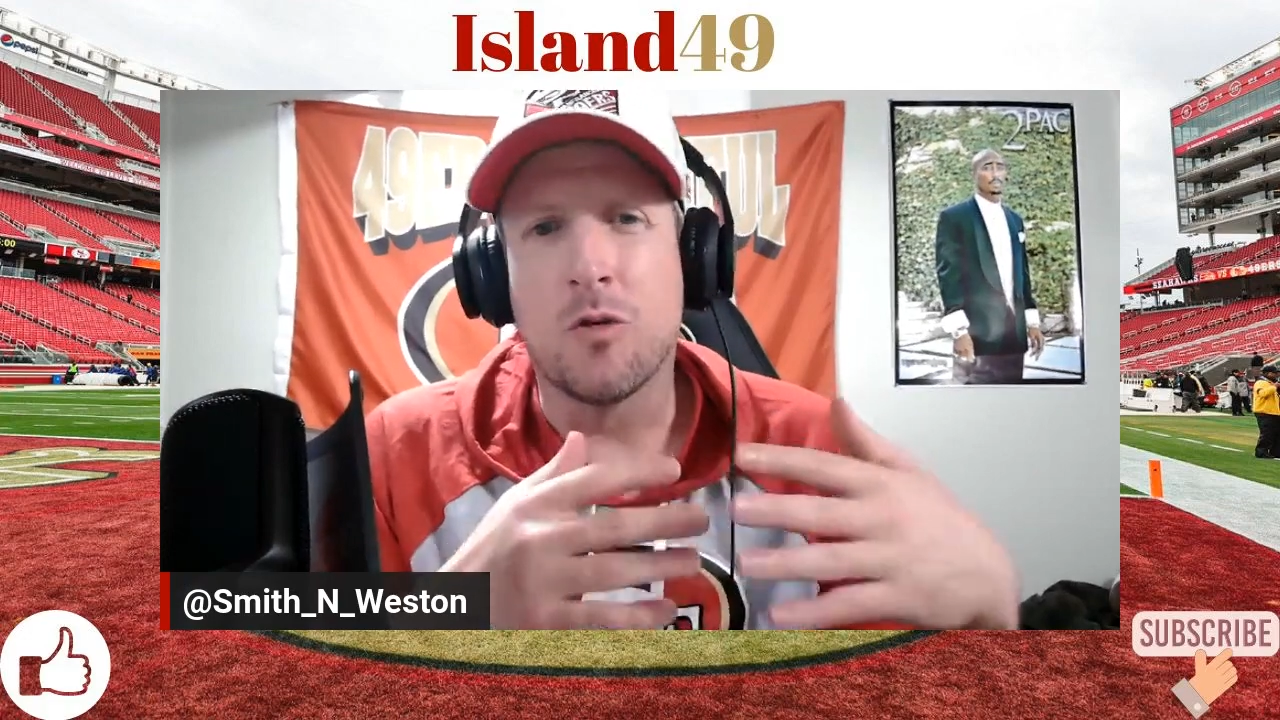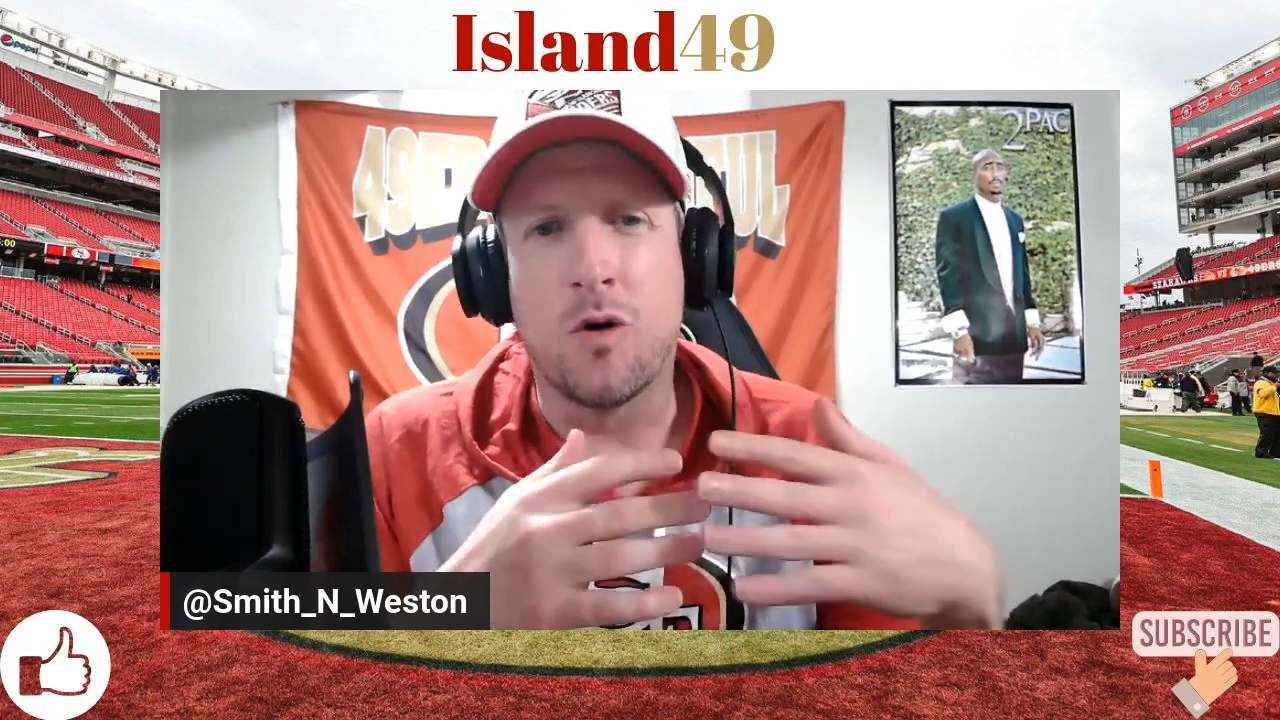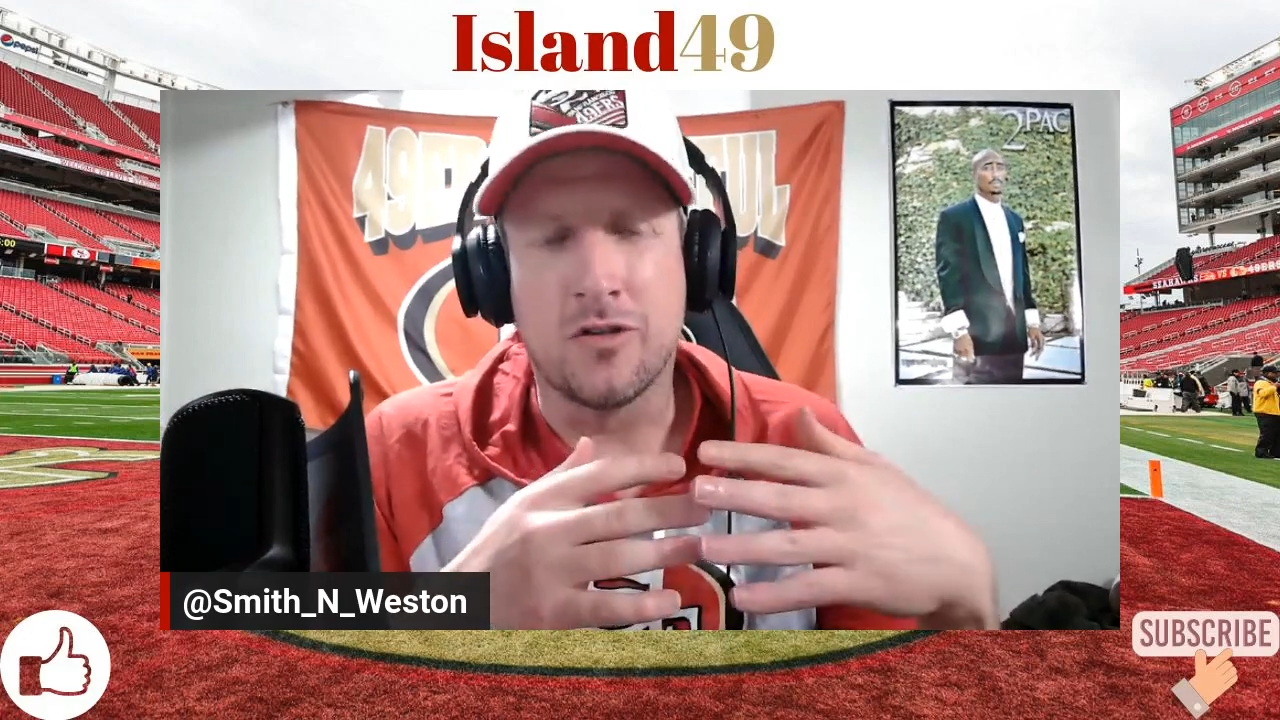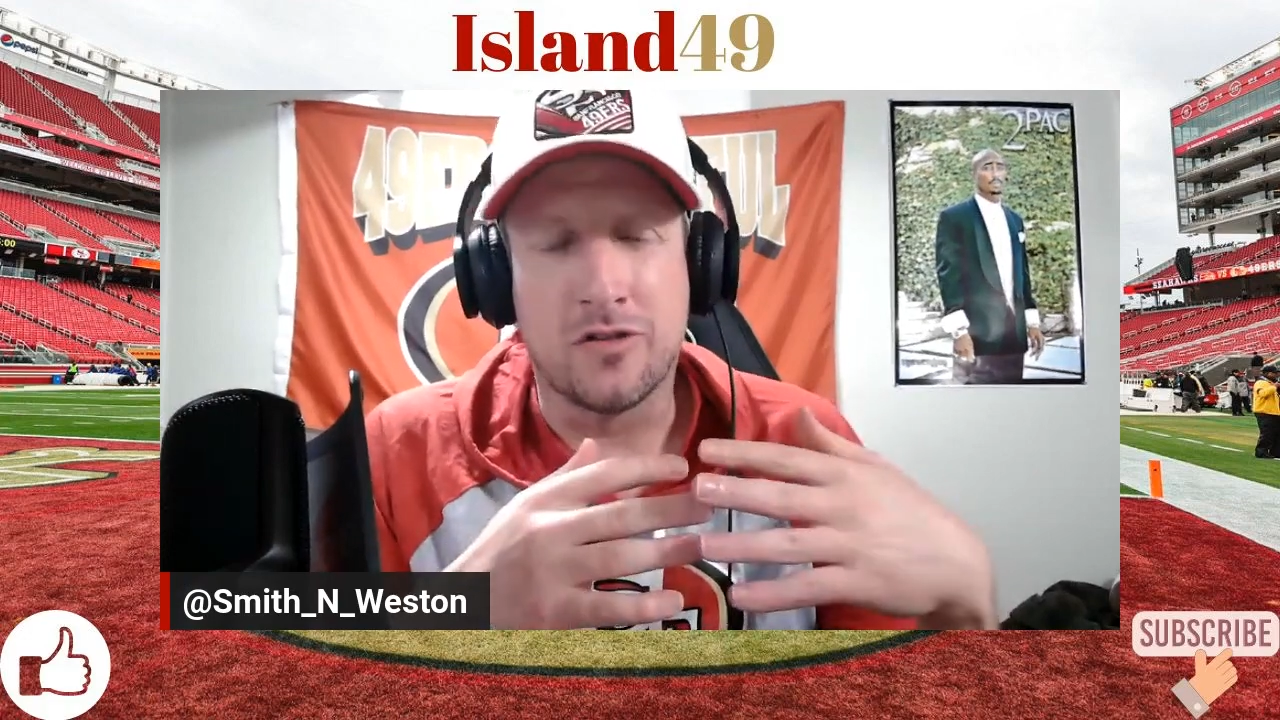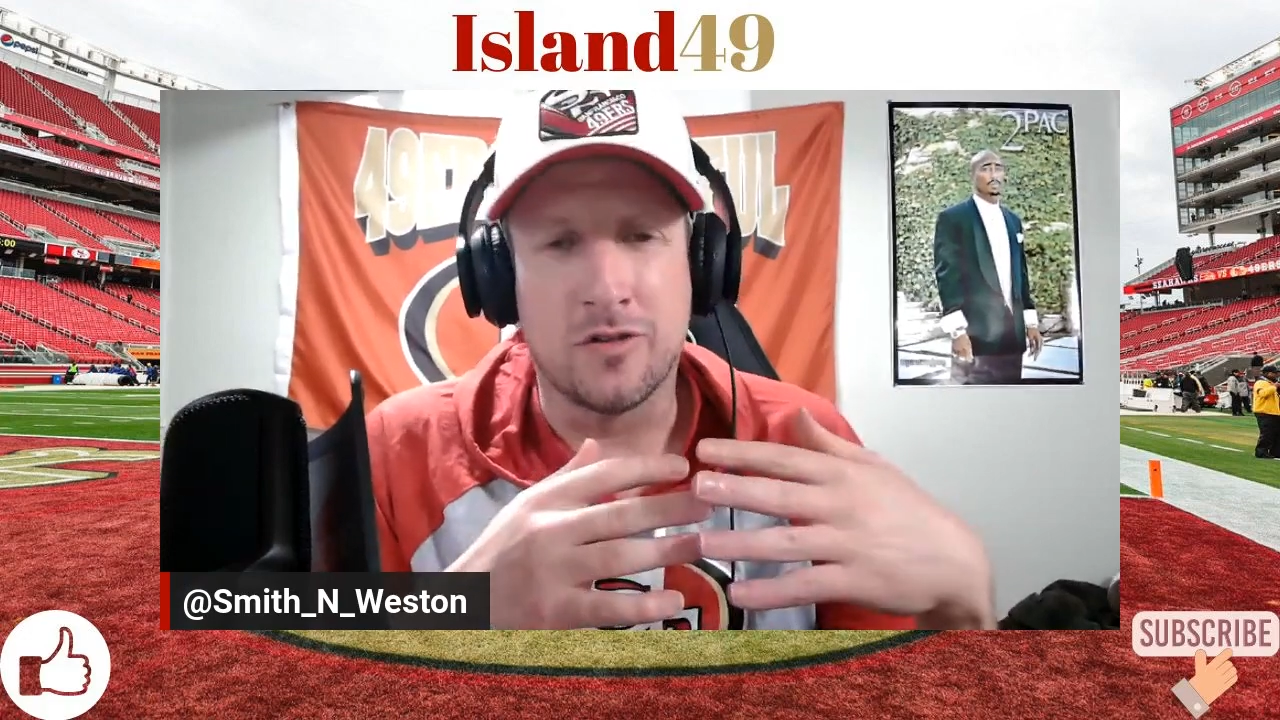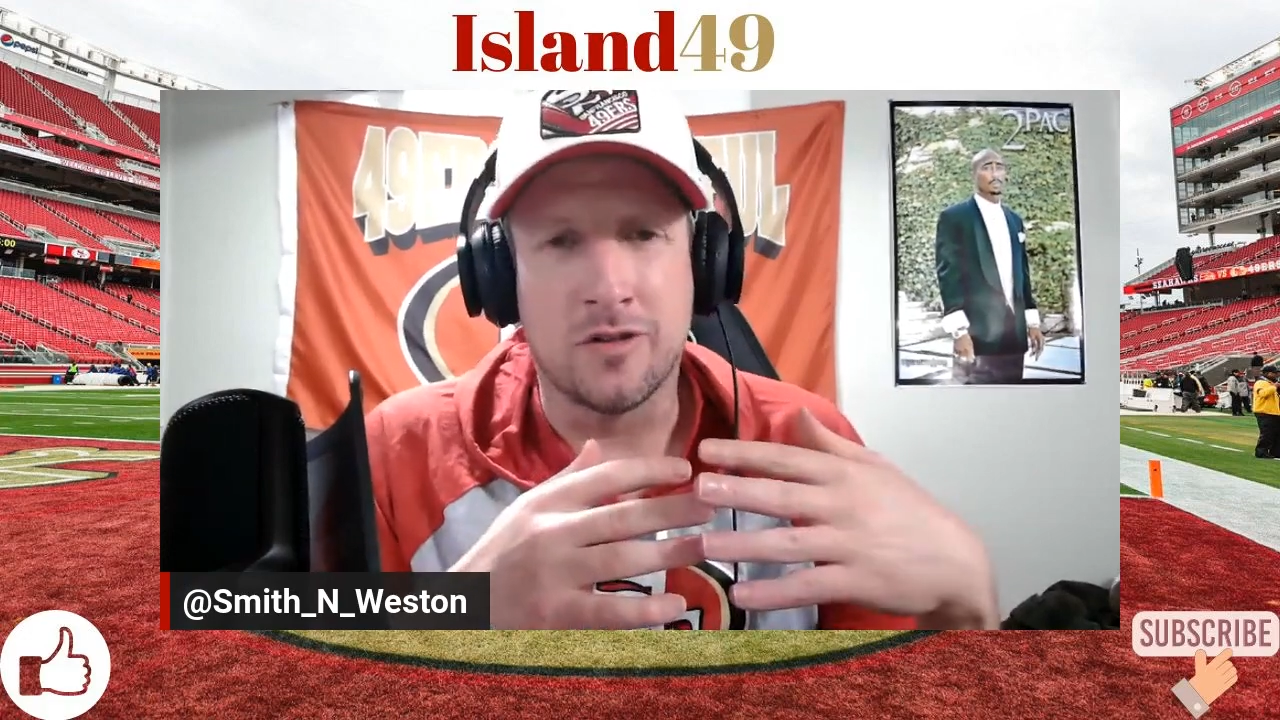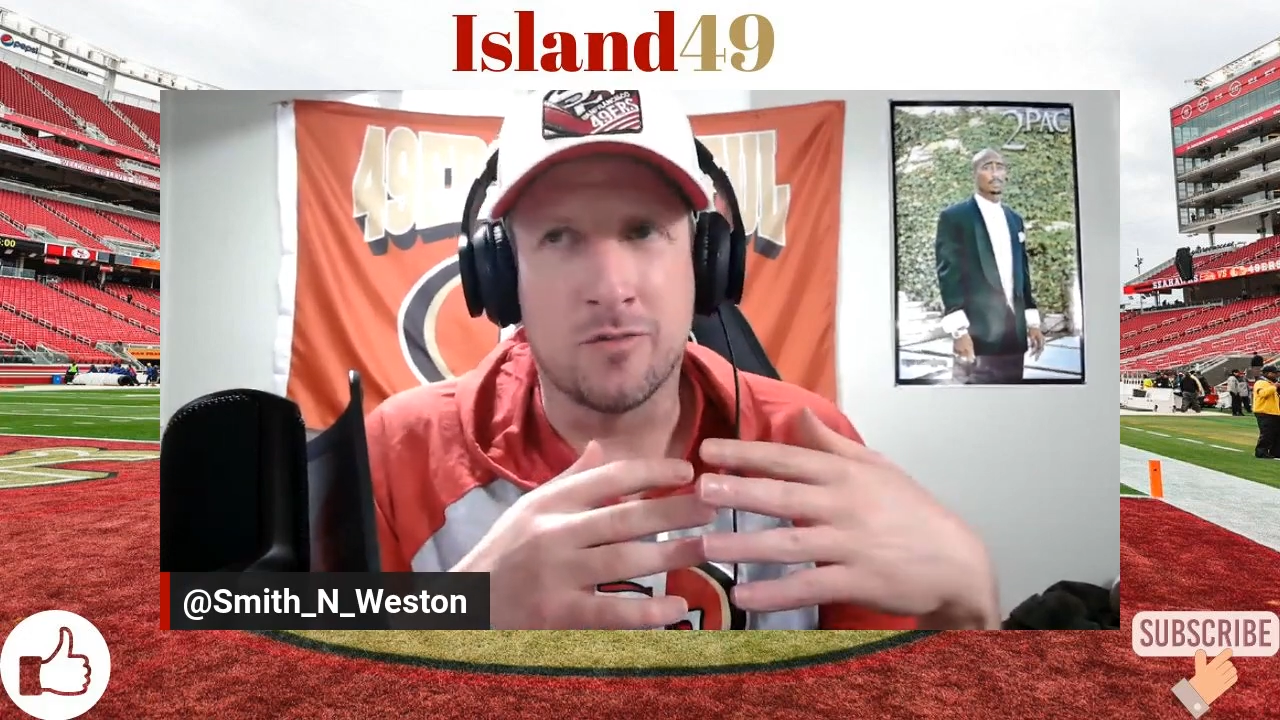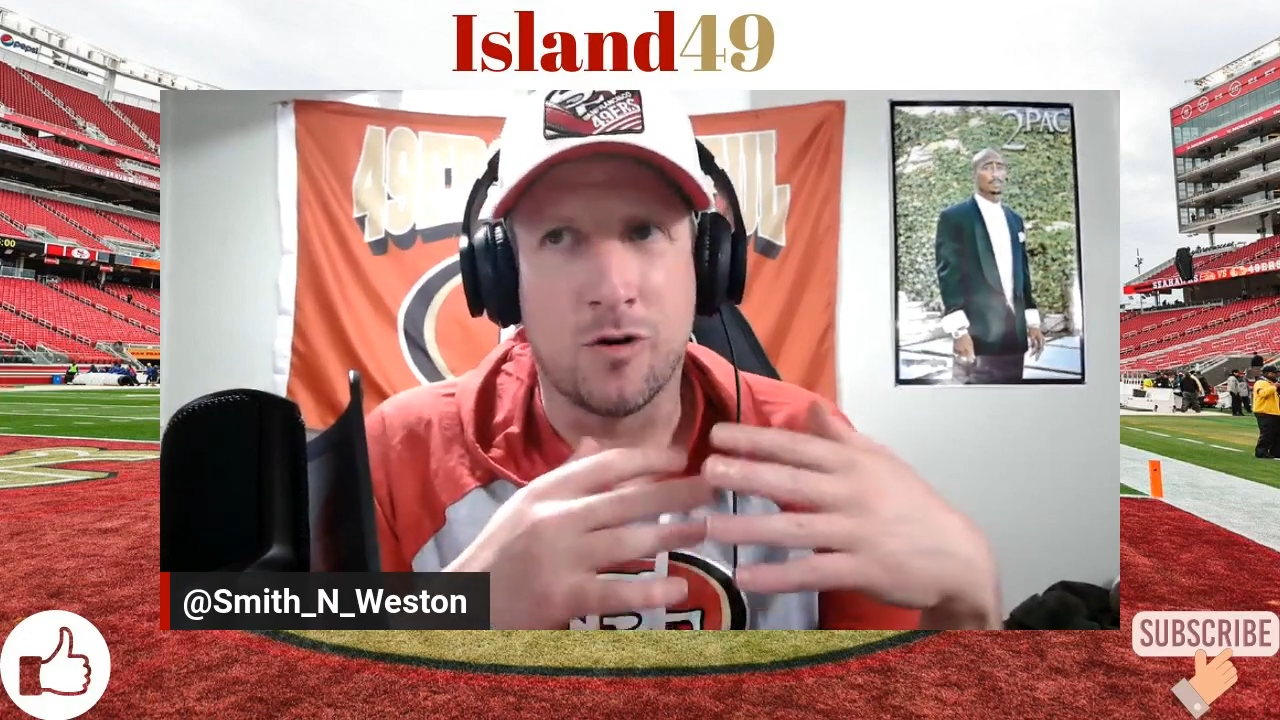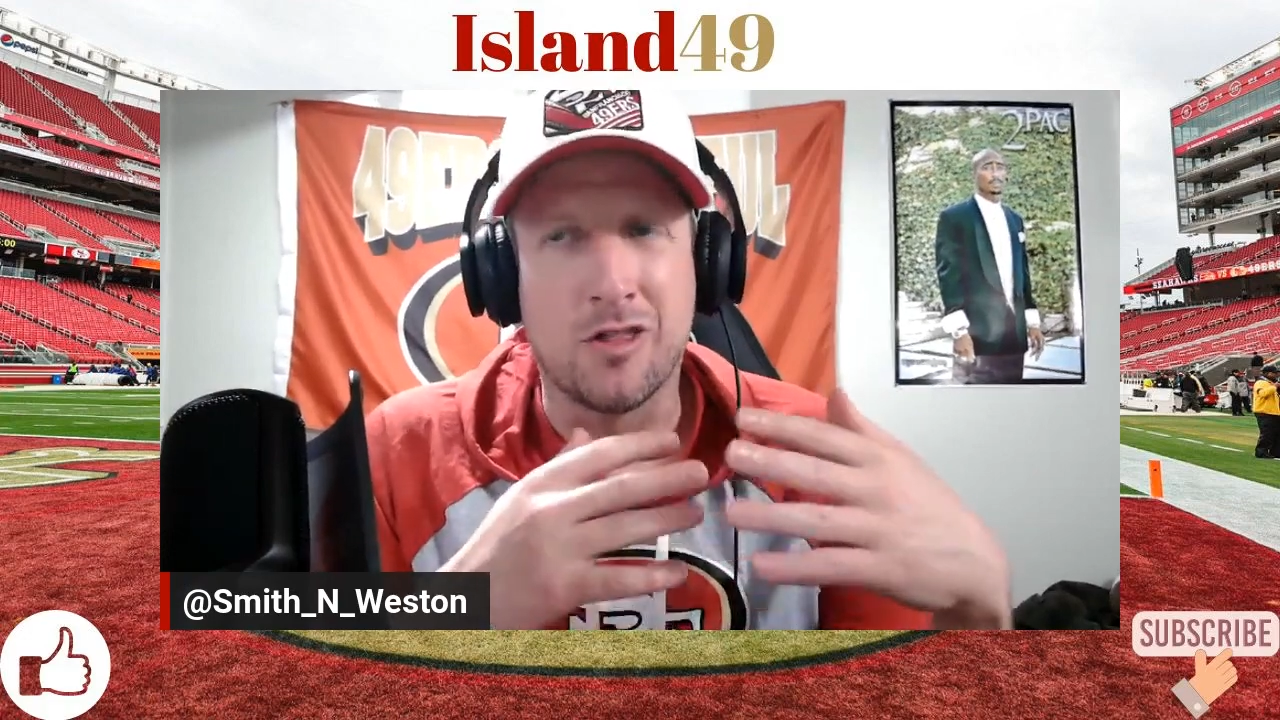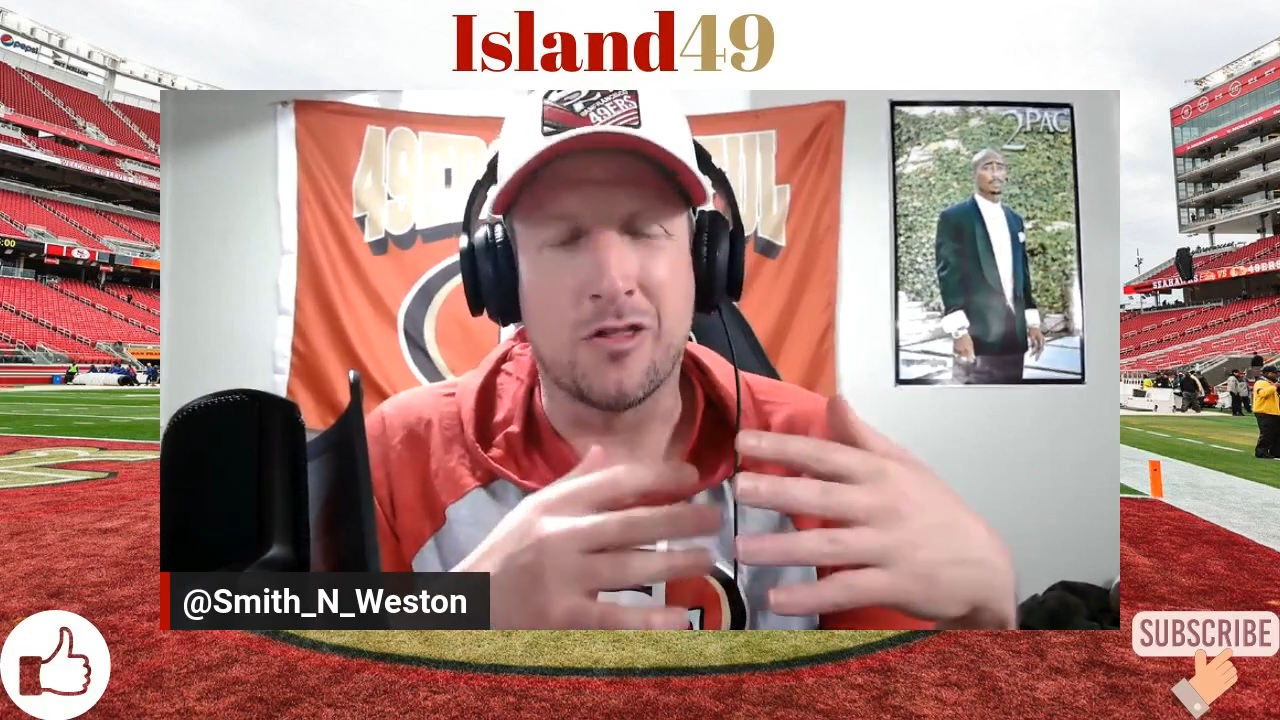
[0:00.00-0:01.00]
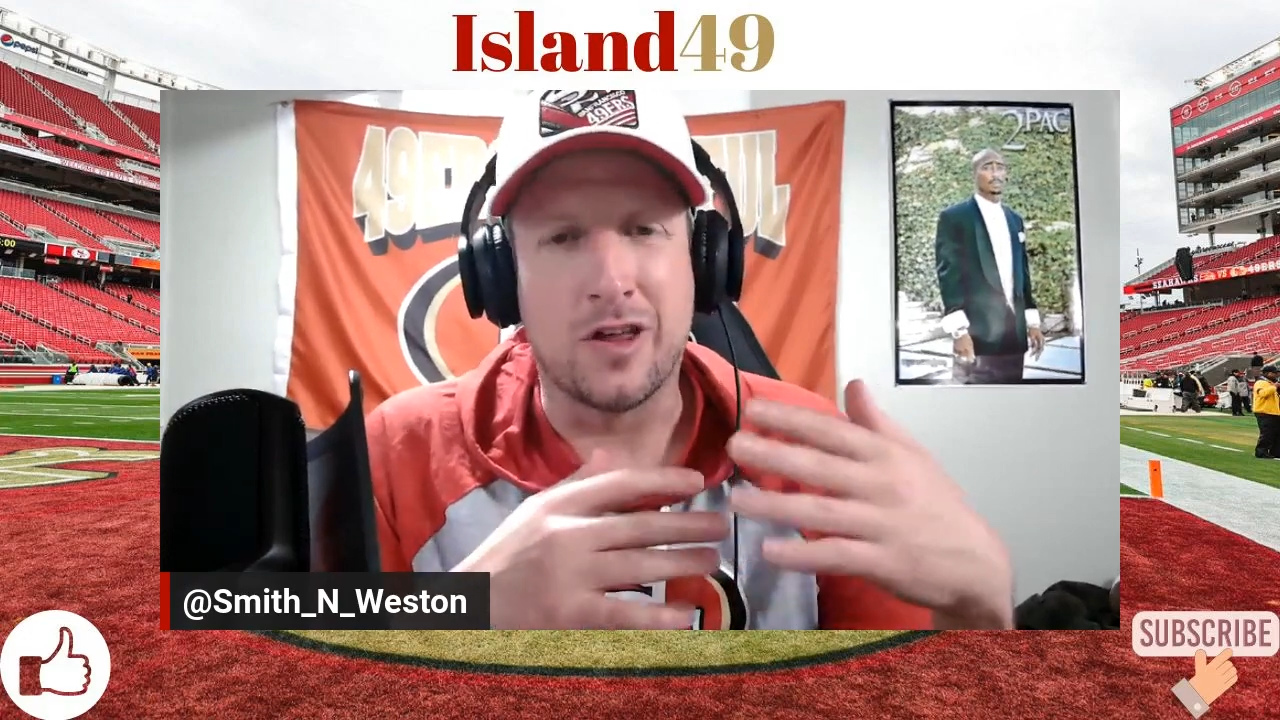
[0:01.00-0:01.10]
the